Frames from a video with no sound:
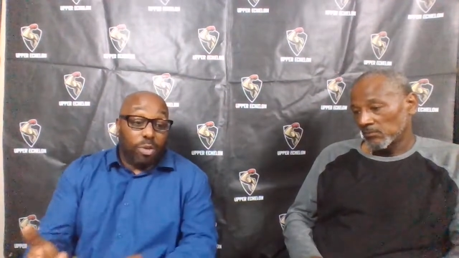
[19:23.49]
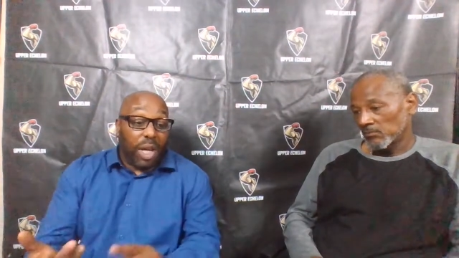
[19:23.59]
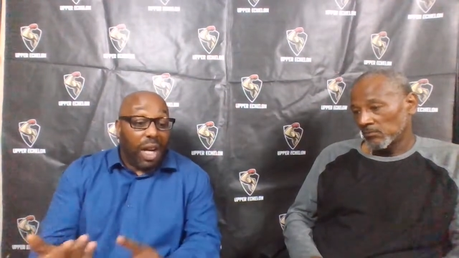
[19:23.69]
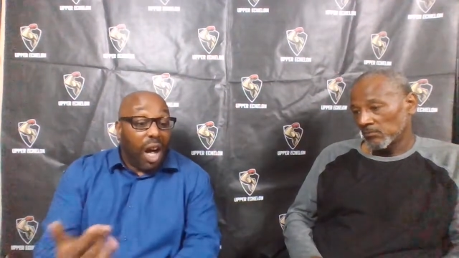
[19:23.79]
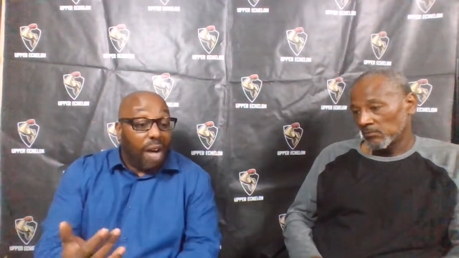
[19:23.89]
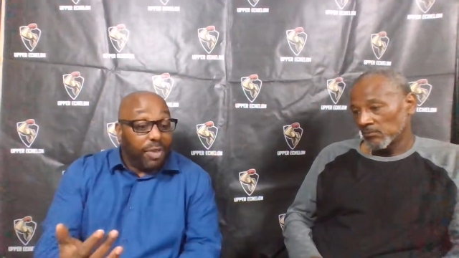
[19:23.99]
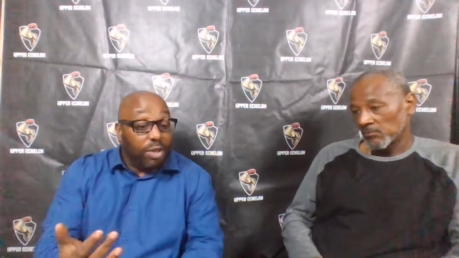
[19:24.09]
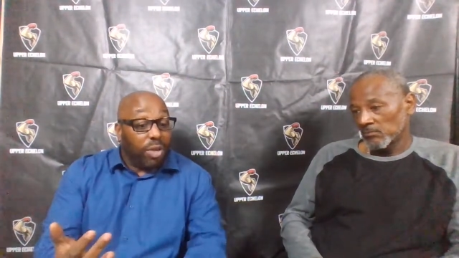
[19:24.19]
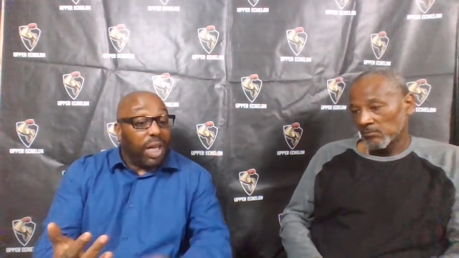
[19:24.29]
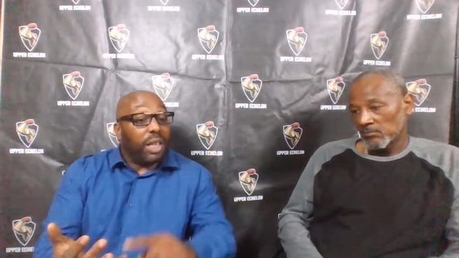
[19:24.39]
Speaker 1: You had
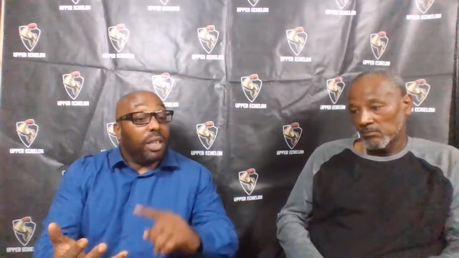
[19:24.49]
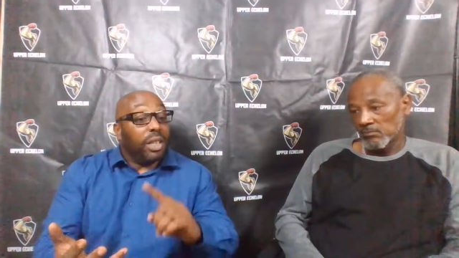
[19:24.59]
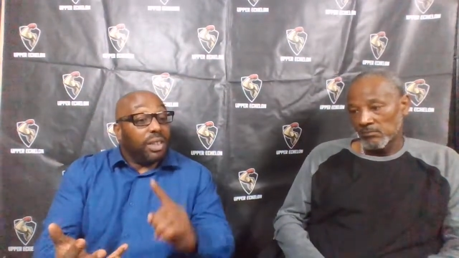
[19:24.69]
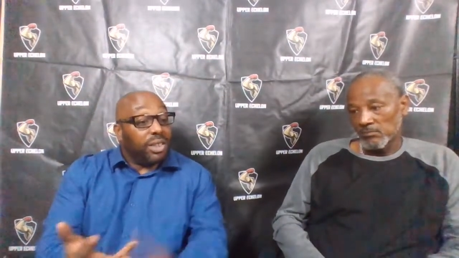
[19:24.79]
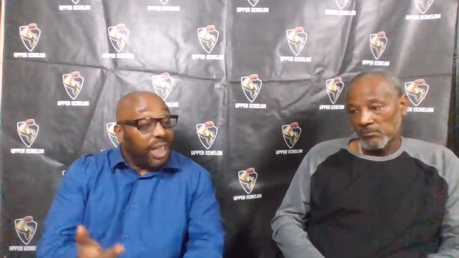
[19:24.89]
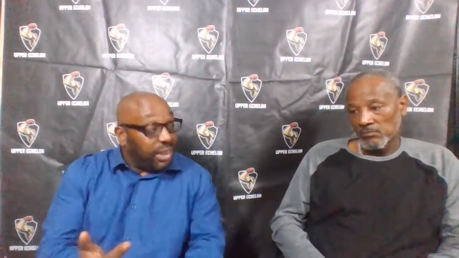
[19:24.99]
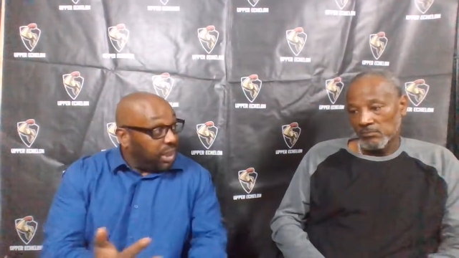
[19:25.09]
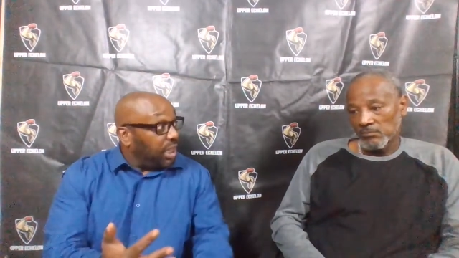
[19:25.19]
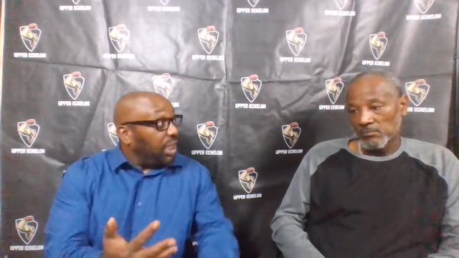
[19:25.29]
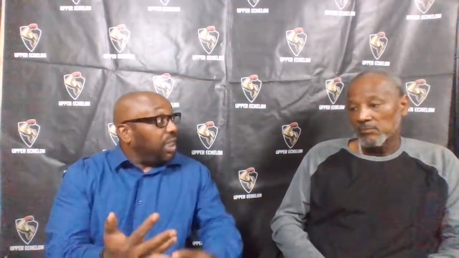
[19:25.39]
Harvey Grant,
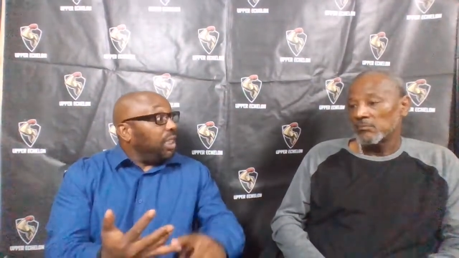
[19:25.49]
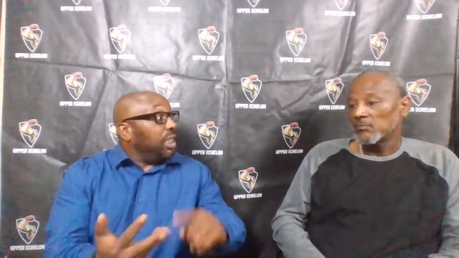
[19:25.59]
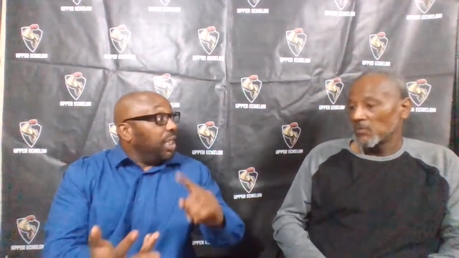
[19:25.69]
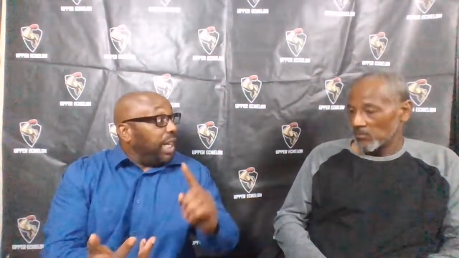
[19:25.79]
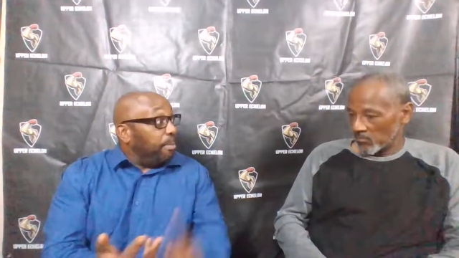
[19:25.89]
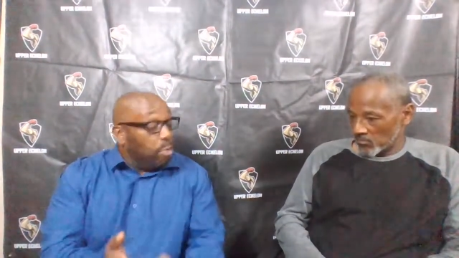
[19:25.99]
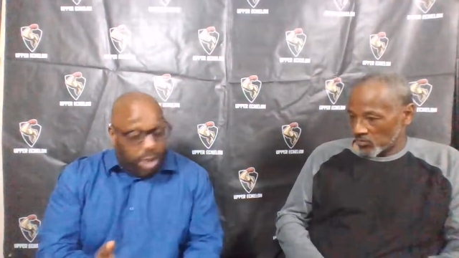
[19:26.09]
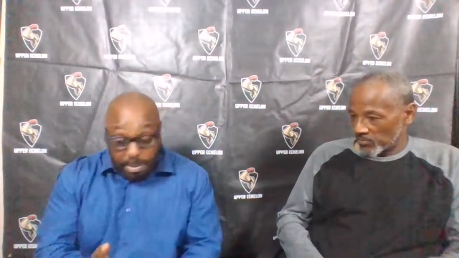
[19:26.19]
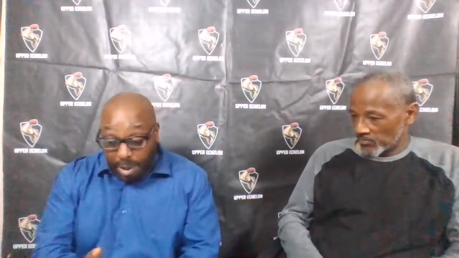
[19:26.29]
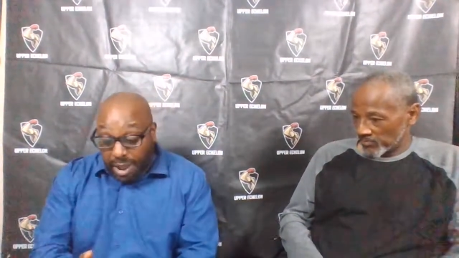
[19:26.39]
Stacy King, and
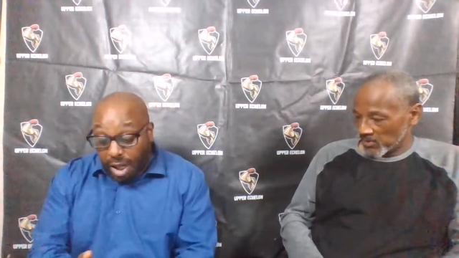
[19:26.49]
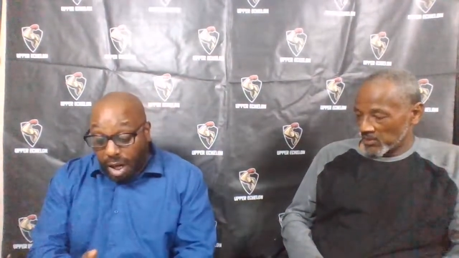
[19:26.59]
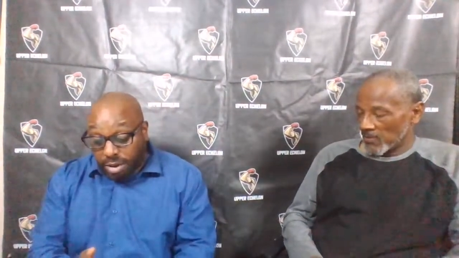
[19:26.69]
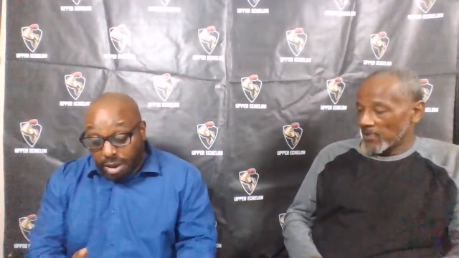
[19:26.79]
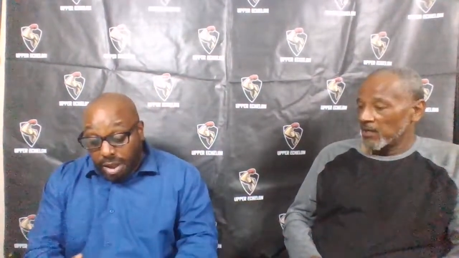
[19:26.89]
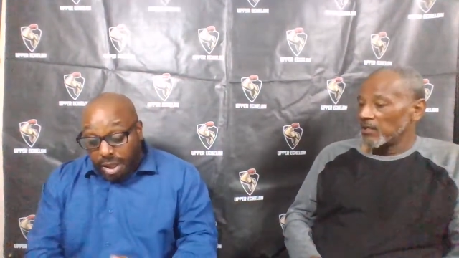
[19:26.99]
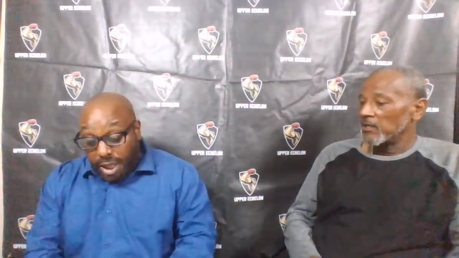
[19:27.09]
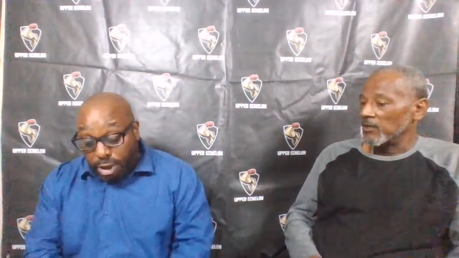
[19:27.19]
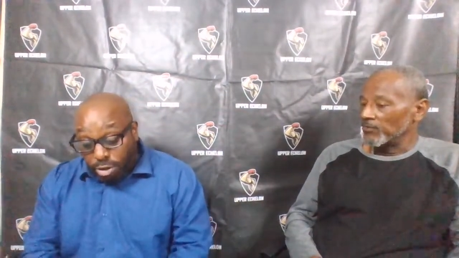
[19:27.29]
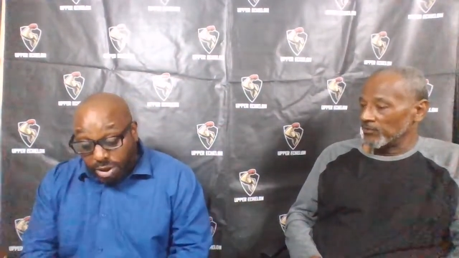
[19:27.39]
Mookie Blaylock's,
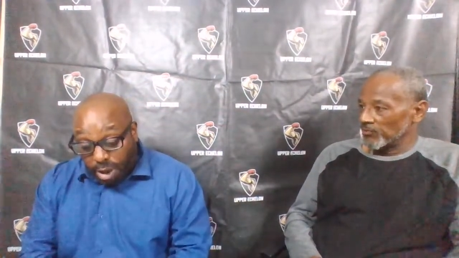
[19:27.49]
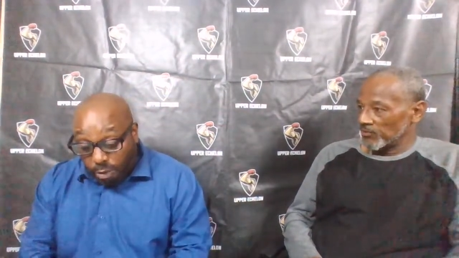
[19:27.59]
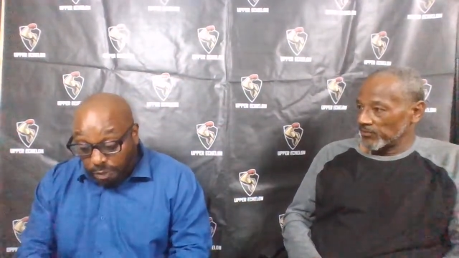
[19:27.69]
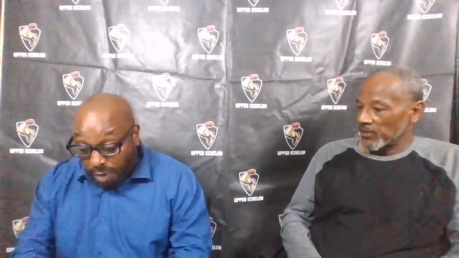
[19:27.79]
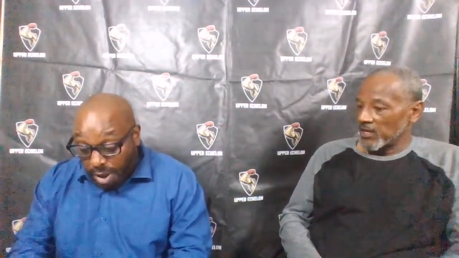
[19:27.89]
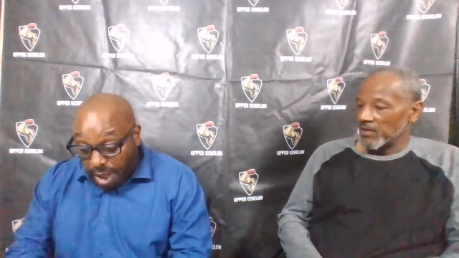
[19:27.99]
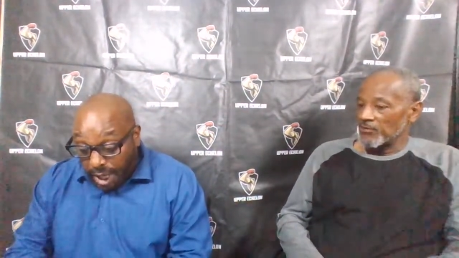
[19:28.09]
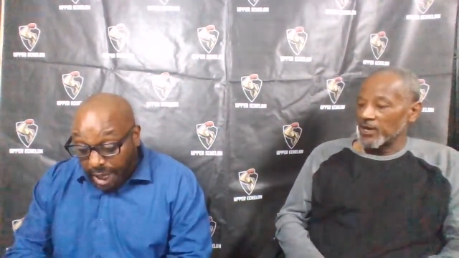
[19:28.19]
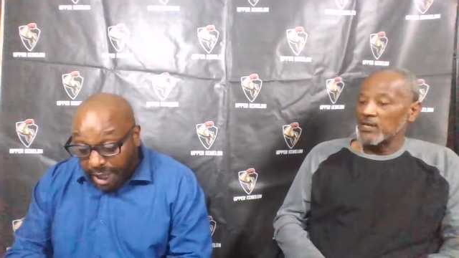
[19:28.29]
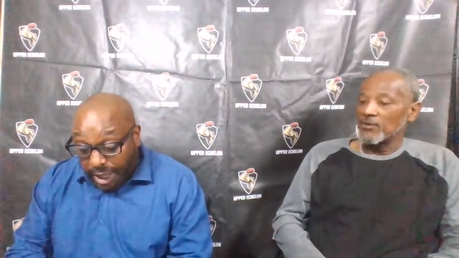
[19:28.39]
and yourself,
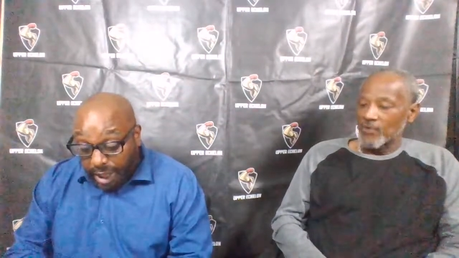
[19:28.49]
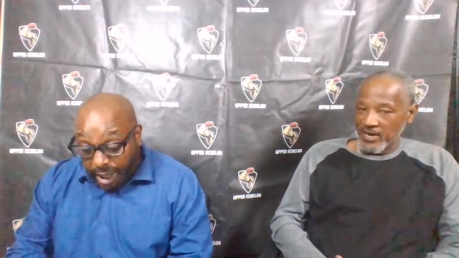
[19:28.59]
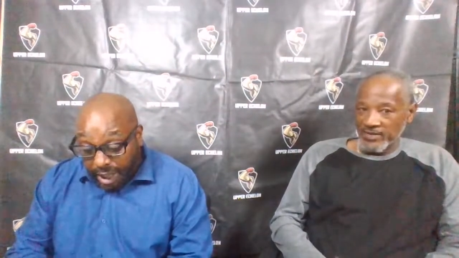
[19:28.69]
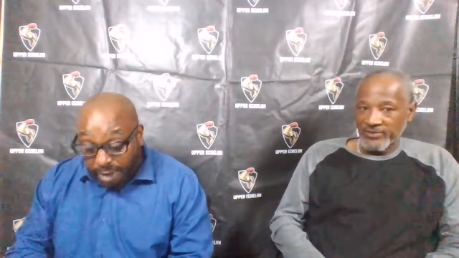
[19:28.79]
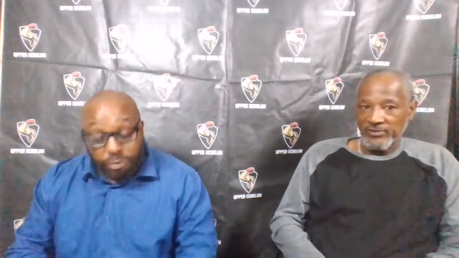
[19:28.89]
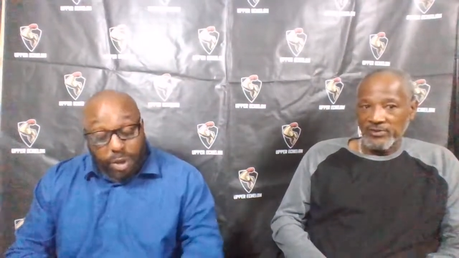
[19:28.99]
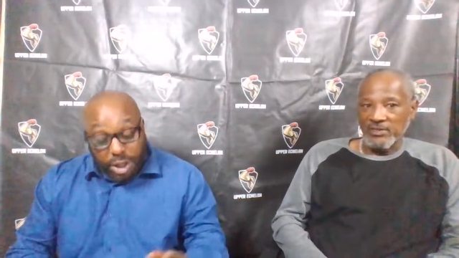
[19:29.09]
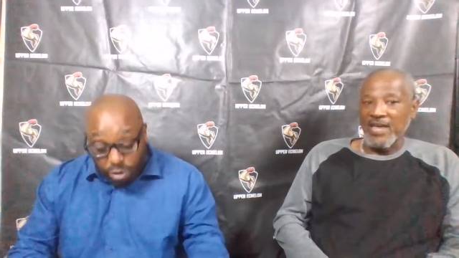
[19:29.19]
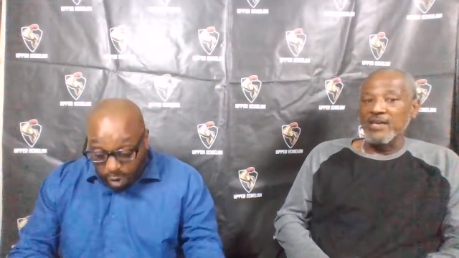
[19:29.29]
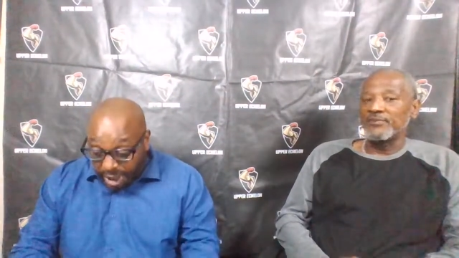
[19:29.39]
and Ricky and Grace,
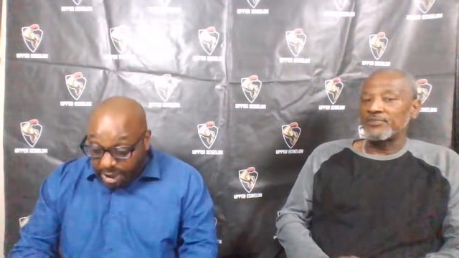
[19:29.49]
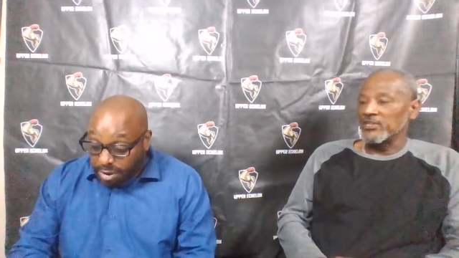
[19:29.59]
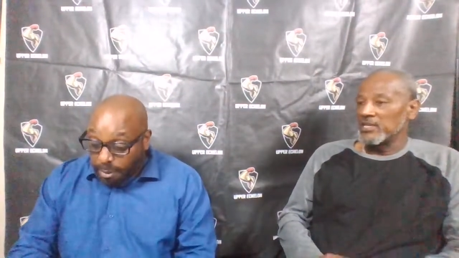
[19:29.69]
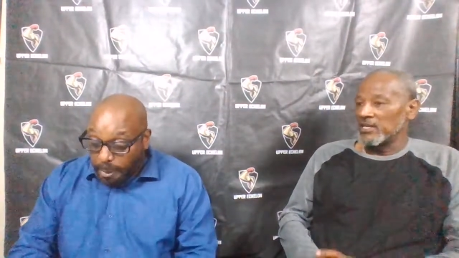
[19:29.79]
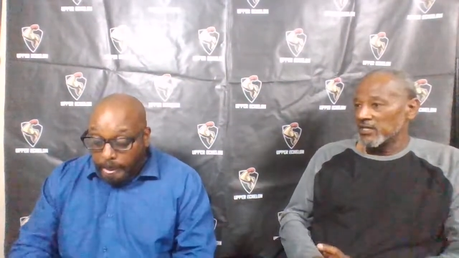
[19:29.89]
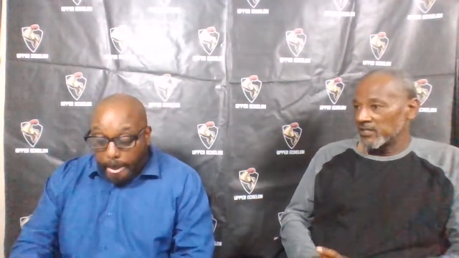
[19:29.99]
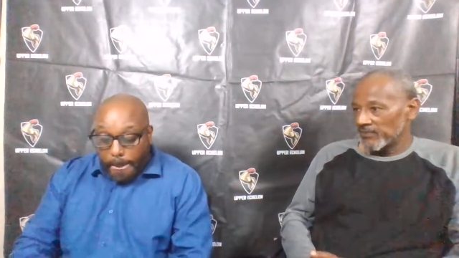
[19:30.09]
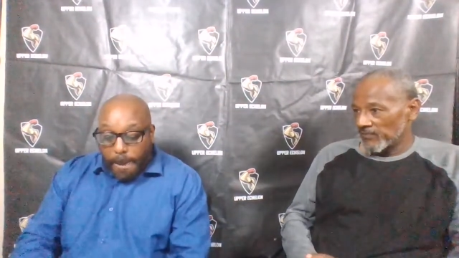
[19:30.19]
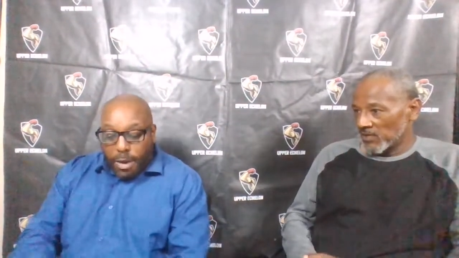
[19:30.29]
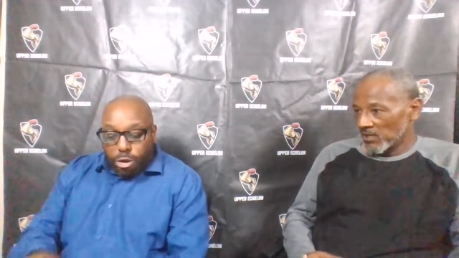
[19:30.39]
Ricky Dave Grace. Sieger.